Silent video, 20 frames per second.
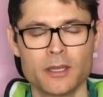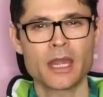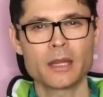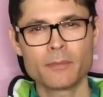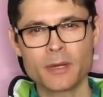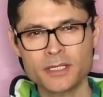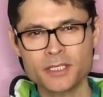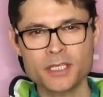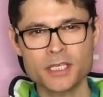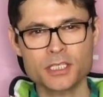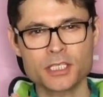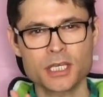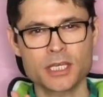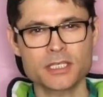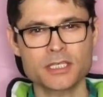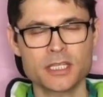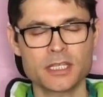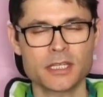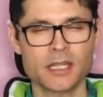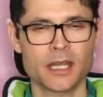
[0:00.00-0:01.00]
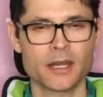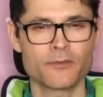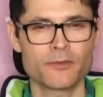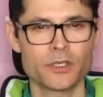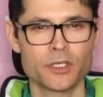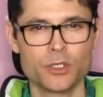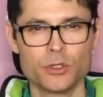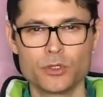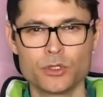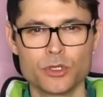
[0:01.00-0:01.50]
And I'm not suggesting that
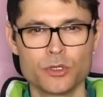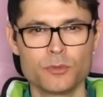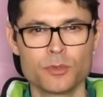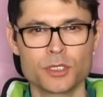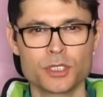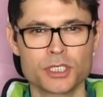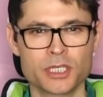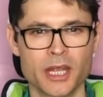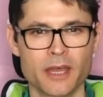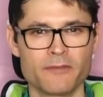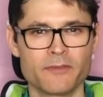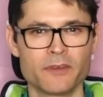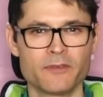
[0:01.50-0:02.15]
every YouTuber should have